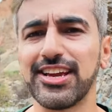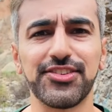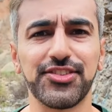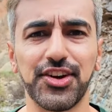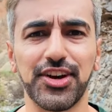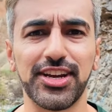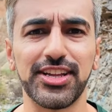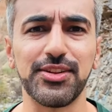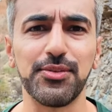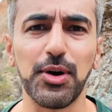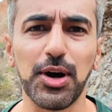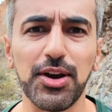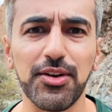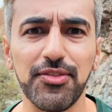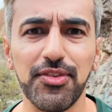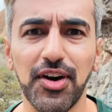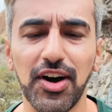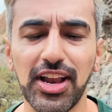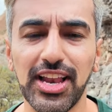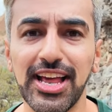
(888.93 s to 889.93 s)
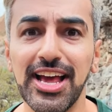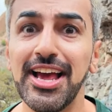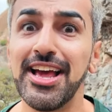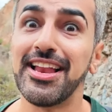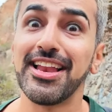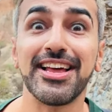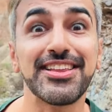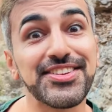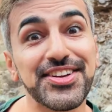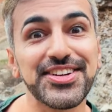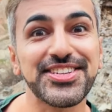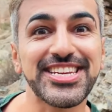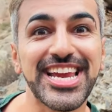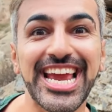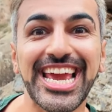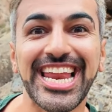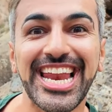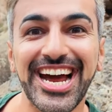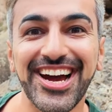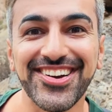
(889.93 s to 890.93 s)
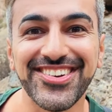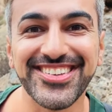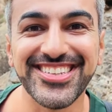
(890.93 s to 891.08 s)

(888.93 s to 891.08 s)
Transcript: sorry, the waterfall. Let's go check it out.